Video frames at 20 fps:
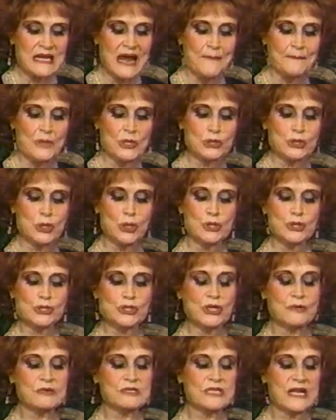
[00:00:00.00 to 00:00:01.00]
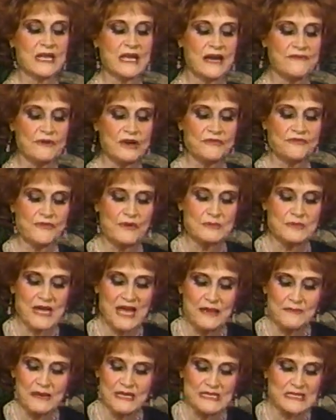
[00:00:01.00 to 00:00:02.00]
Number 2, she was delivered from
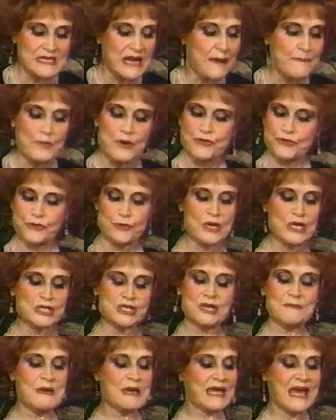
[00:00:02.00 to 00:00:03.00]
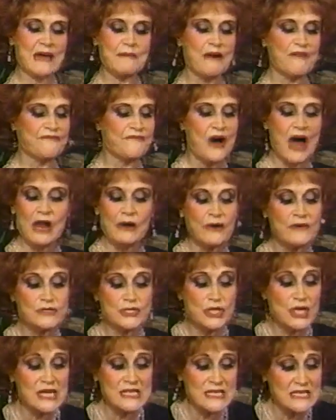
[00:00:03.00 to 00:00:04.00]
demons. Number 3, she became a follower
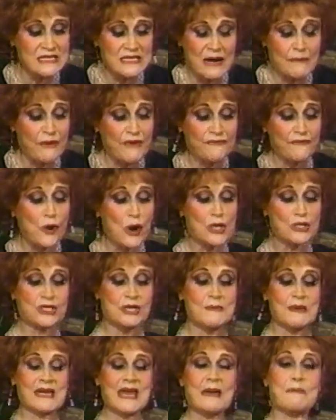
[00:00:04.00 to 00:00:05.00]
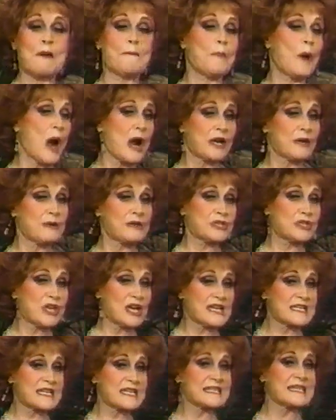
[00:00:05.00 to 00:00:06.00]
of Jesus. Number 4, she became a partner with
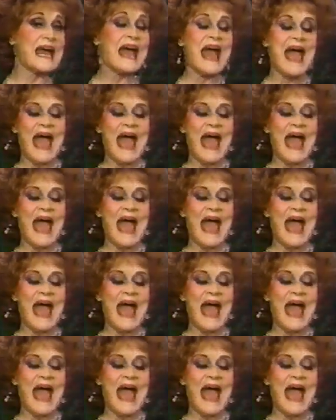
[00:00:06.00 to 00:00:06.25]
Jesus.